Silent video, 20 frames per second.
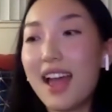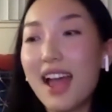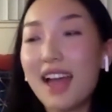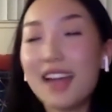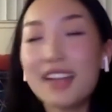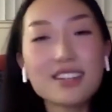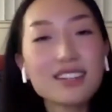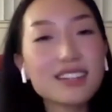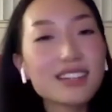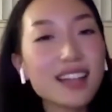
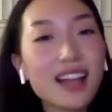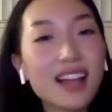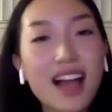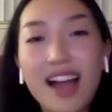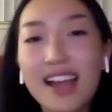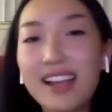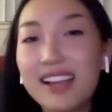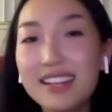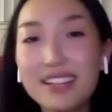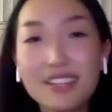And it's just like,
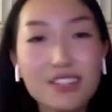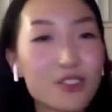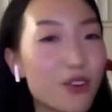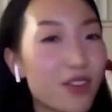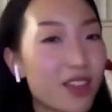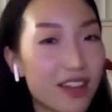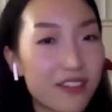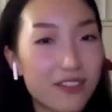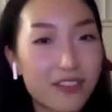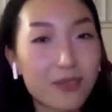I can
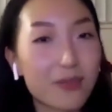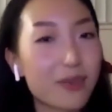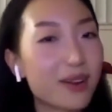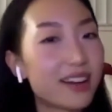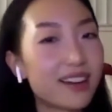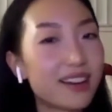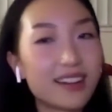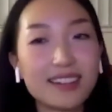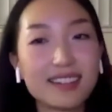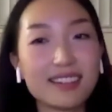enjoy that for
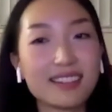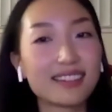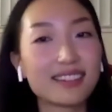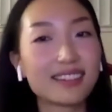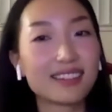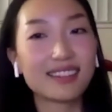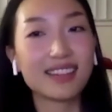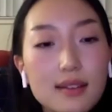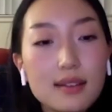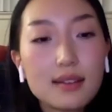what it is.
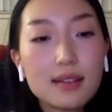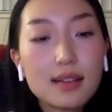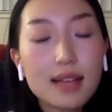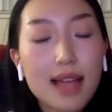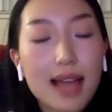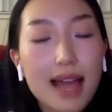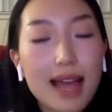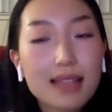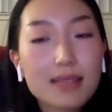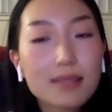Like,
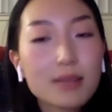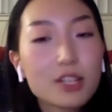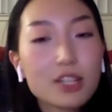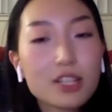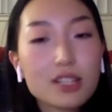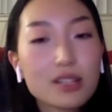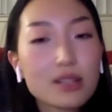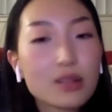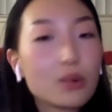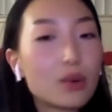as much
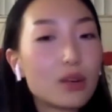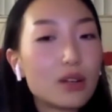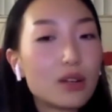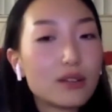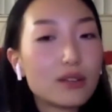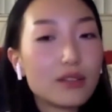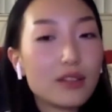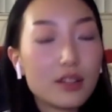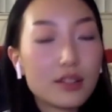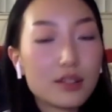as the
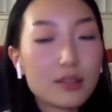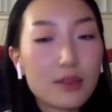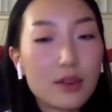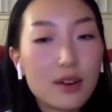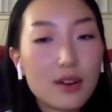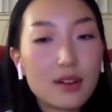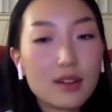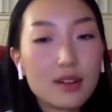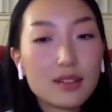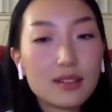world falls
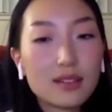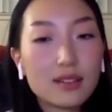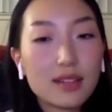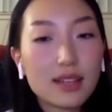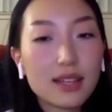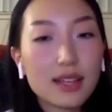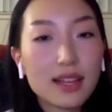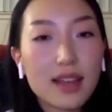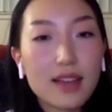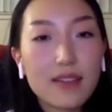apart,
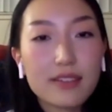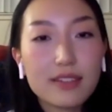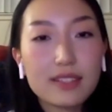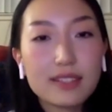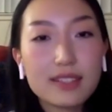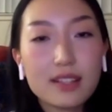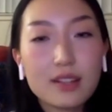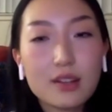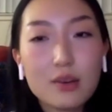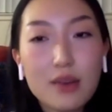like in every
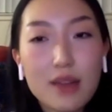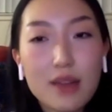single